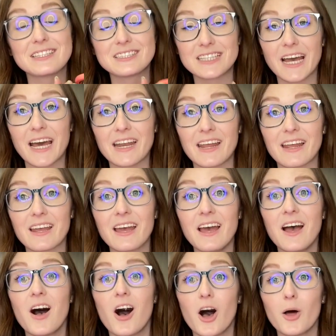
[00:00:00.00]
static
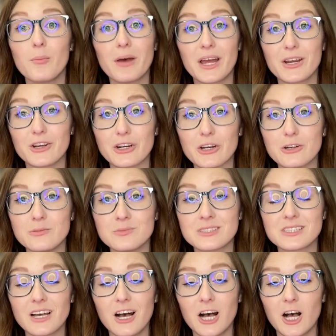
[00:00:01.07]
on my grooms.